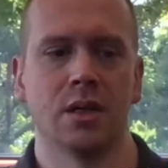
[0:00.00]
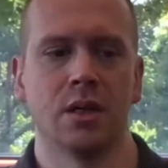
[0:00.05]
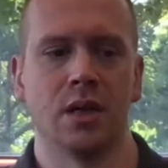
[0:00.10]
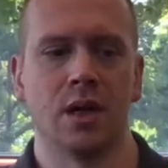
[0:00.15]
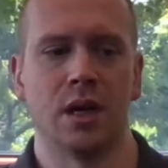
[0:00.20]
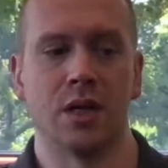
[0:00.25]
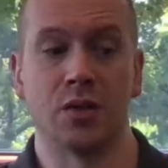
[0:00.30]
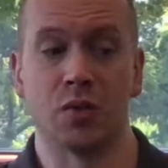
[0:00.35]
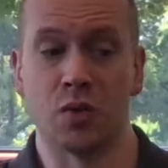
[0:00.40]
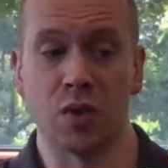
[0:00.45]

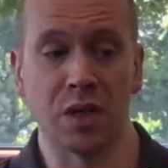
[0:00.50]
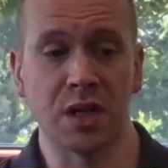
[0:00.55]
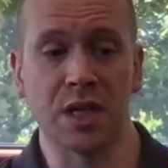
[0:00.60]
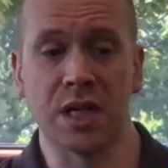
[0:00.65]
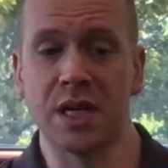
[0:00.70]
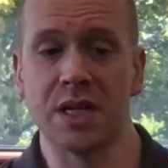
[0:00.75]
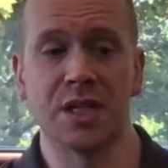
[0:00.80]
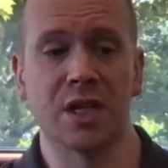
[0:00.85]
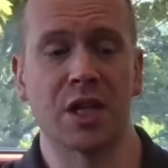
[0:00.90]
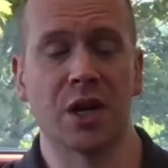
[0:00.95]
It's really
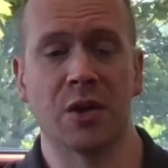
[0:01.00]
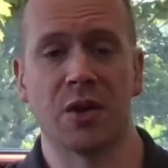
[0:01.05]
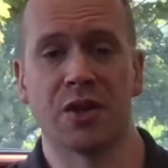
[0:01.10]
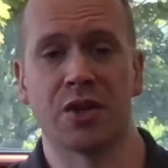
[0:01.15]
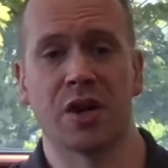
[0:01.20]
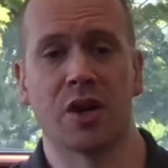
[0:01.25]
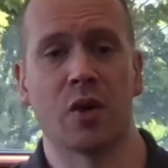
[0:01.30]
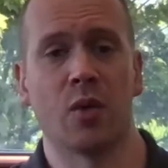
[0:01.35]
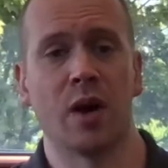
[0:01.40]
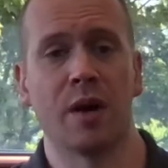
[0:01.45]
easy to go on the
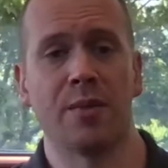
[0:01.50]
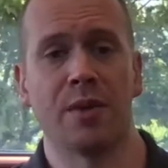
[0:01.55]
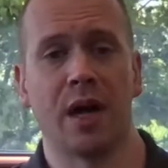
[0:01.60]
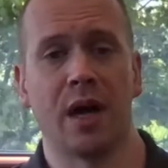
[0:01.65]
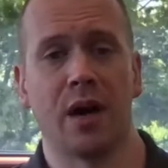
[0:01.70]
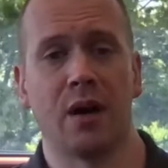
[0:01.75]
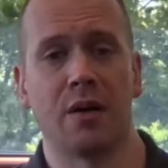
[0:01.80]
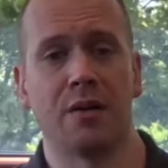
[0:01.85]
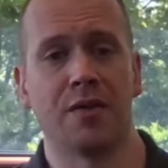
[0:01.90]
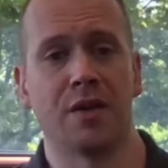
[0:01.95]
dark web
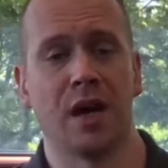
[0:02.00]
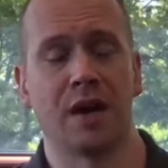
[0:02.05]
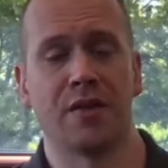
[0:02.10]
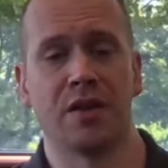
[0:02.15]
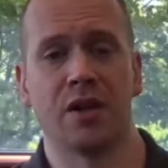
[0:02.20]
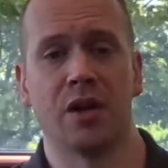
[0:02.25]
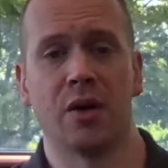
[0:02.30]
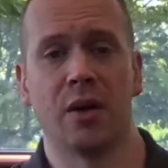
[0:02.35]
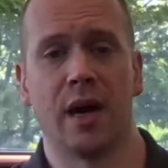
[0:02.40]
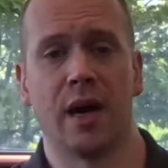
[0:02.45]
now if you have the
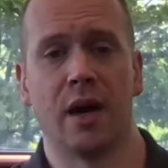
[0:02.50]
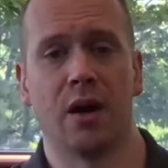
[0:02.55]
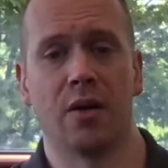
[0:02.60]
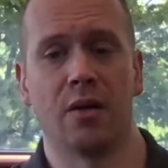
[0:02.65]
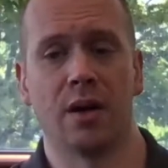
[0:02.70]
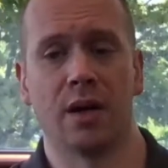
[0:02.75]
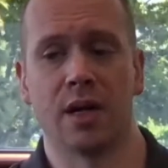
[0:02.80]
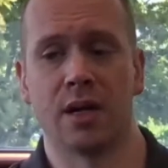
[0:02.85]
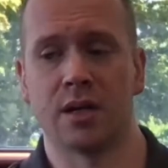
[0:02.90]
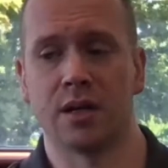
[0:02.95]
know-how
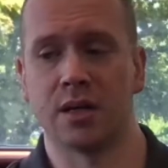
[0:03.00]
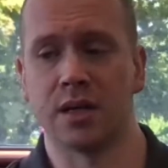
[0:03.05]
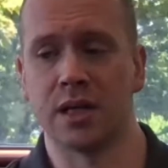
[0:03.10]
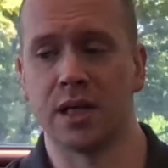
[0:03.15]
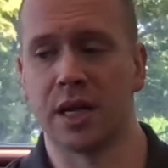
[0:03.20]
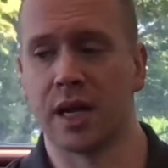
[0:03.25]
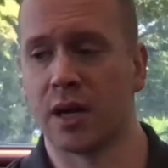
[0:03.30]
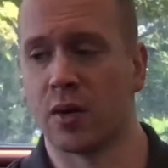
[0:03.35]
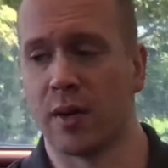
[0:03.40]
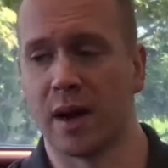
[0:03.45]
and
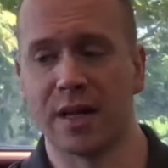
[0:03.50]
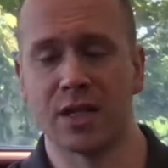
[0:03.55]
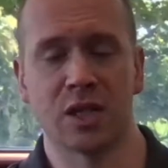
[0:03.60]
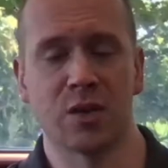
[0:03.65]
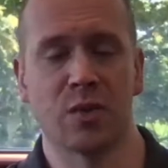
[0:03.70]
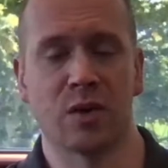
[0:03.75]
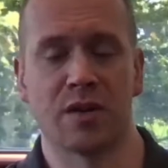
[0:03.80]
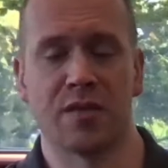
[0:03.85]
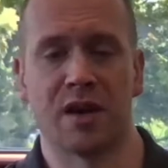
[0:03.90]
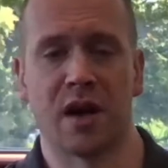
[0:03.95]
get a
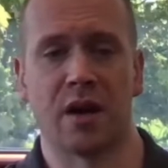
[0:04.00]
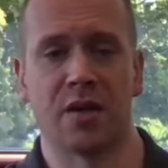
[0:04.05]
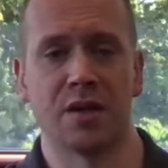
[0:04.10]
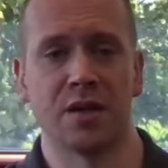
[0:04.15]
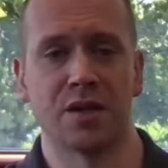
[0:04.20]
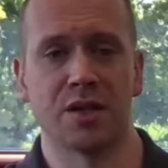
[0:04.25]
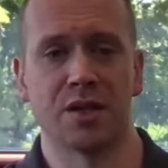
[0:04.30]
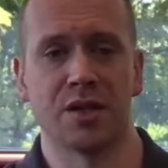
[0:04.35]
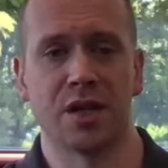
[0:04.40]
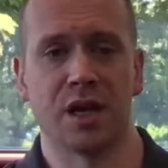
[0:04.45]
ransomware
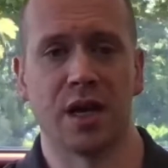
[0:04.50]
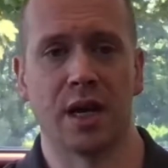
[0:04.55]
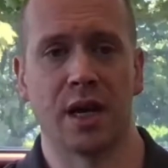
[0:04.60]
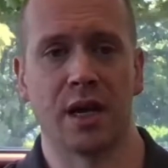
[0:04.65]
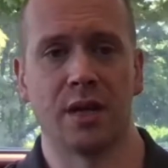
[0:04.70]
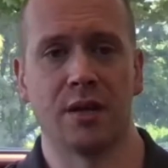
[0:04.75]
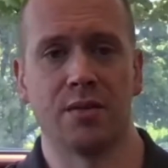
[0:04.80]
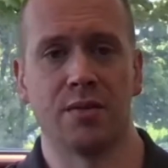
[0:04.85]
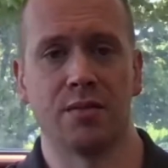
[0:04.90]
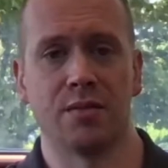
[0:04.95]
virus
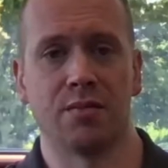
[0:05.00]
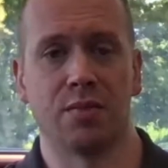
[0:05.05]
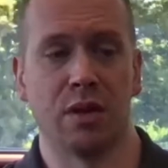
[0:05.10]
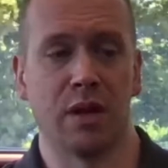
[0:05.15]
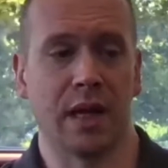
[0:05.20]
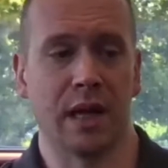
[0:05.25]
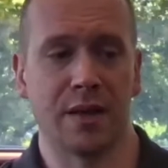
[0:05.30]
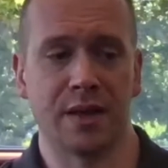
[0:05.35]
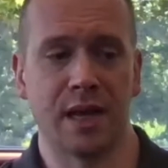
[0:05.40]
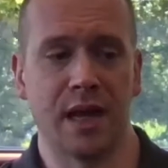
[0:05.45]
and
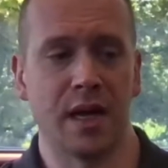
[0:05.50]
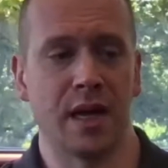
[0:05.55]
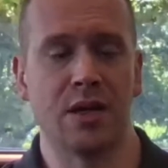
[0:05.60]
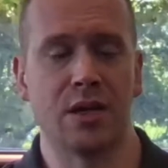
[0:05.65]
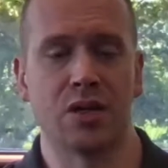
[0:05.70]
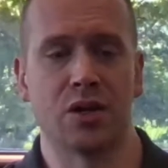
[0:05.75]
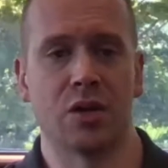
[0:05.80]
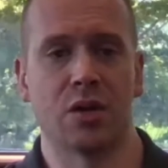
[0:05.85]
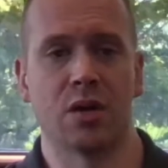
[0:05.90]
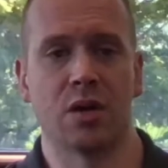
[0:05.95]
plant that
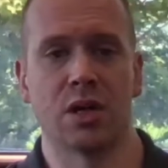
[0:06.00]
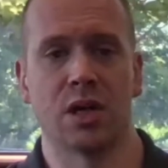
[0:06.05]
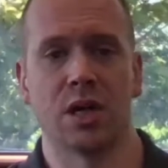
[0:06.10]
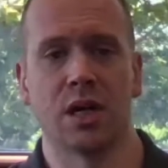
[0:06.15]
internally.